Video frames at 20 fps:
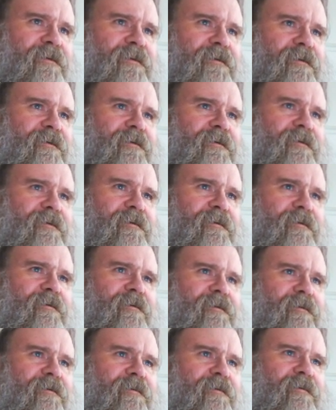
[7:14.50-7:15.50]

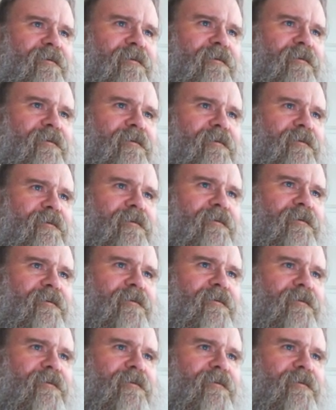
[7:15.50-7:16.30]
Nothing is said.